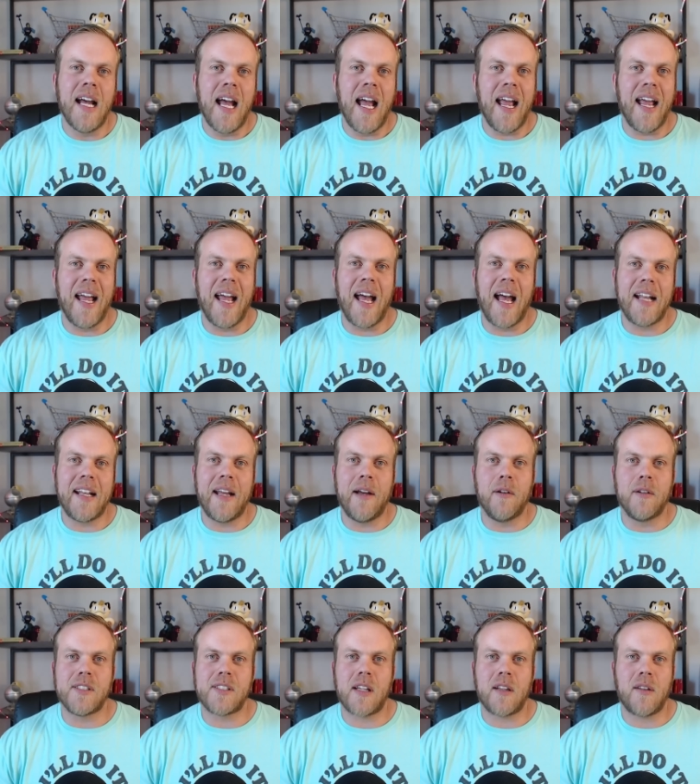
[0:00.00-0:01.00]
And it
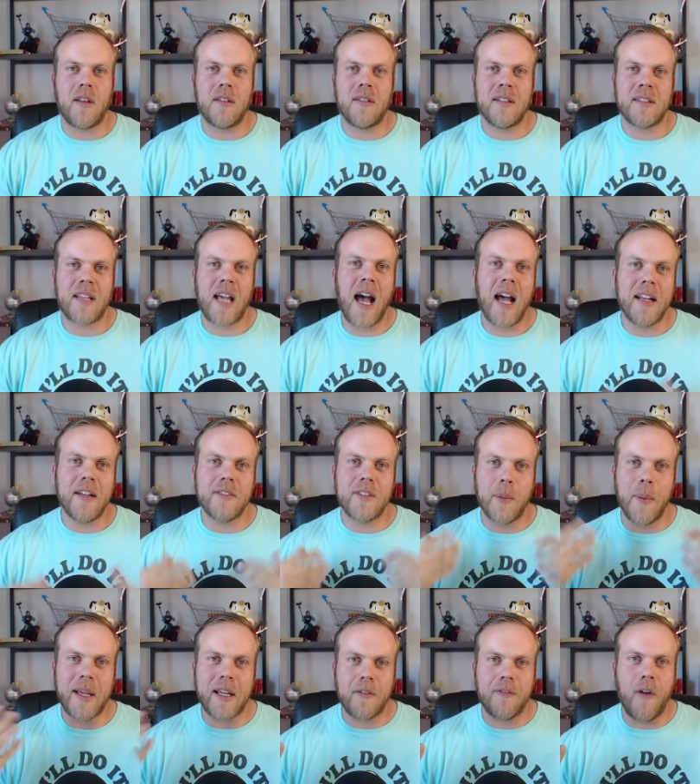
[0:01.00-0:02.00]
was kind of to
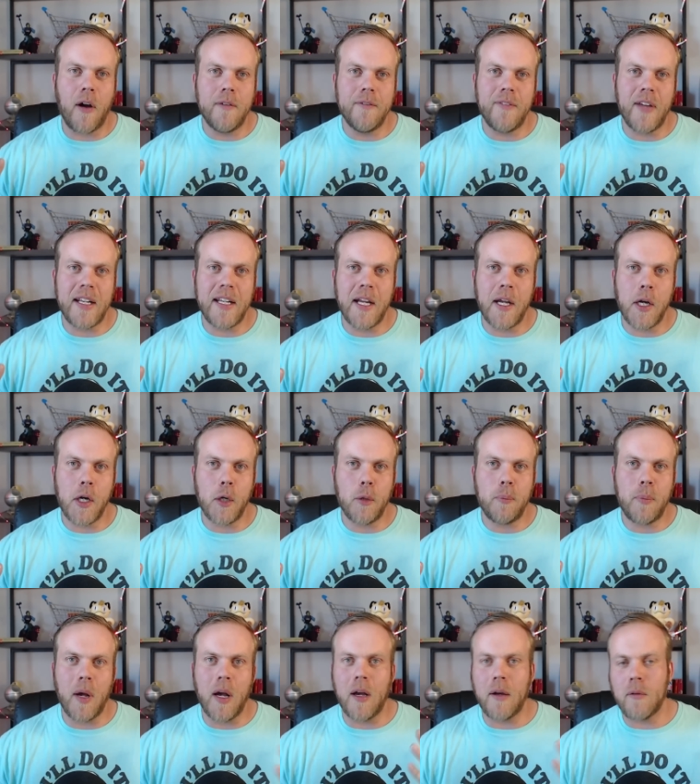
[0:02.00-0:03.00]
make a fun video,
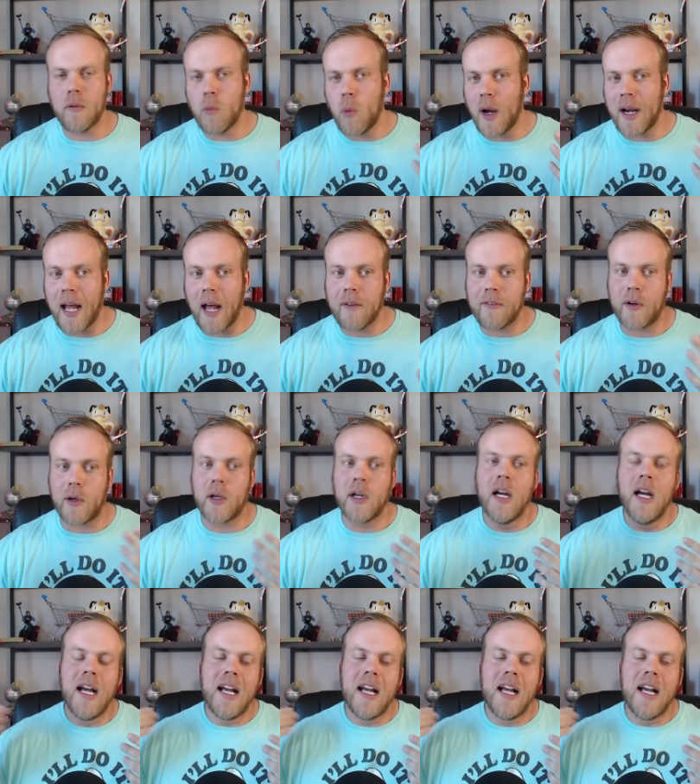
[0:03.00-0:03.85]
but whatever.